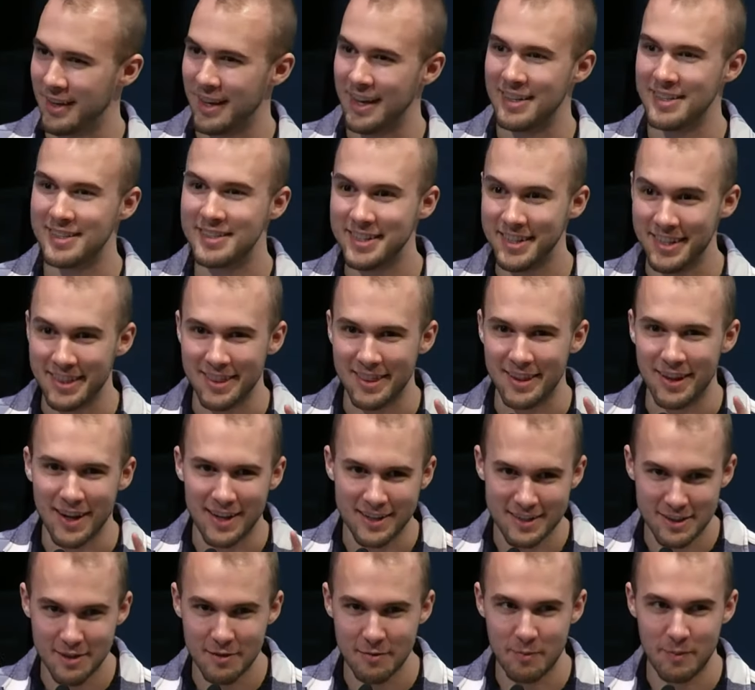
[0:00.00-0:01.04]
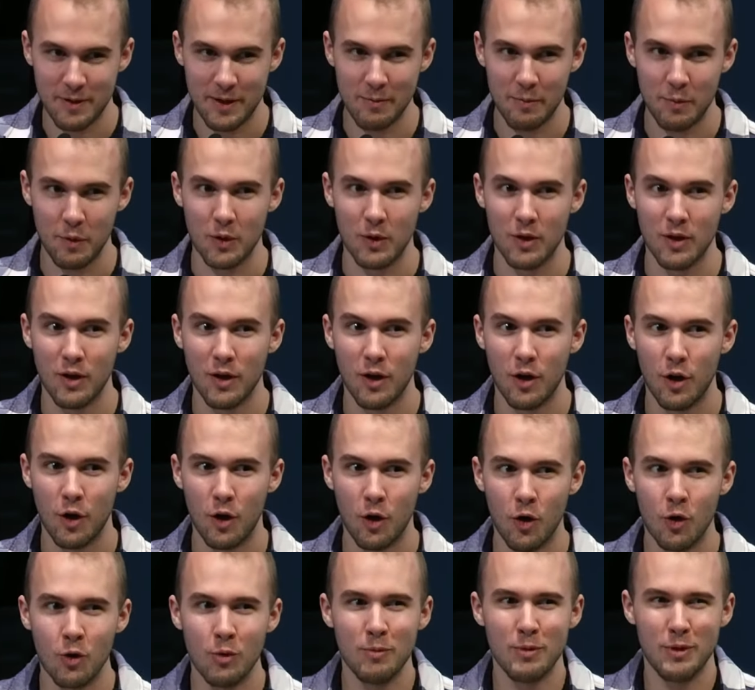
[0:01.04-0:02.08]
I see lots of people
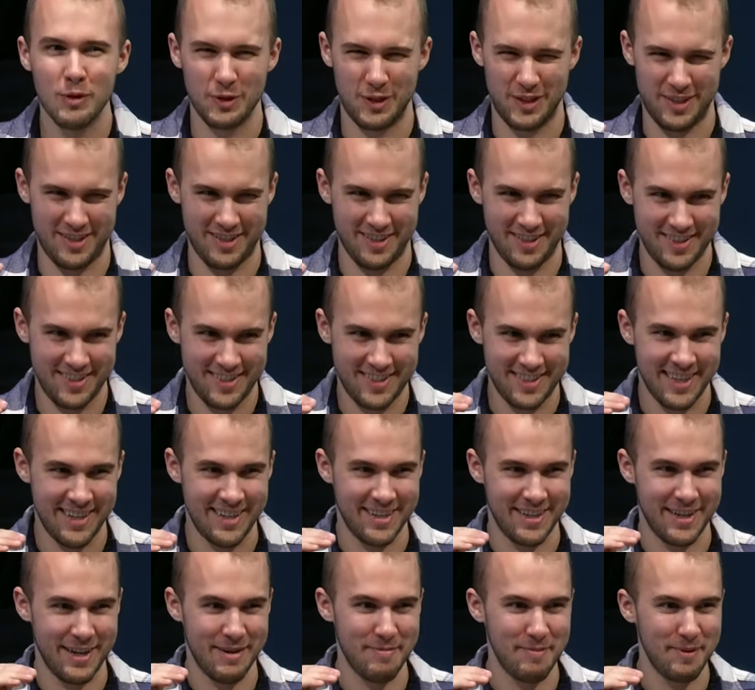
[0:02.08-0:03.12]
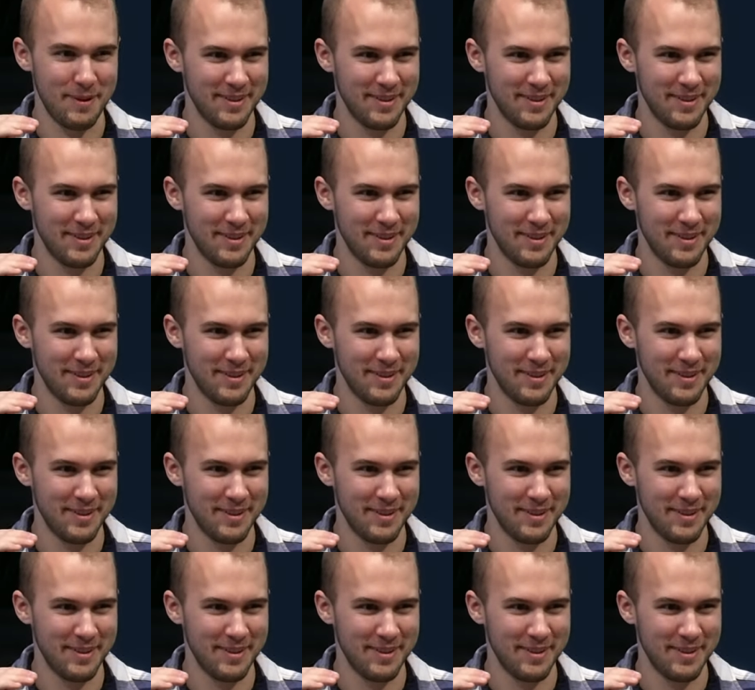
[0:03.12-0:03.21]
almost stand up.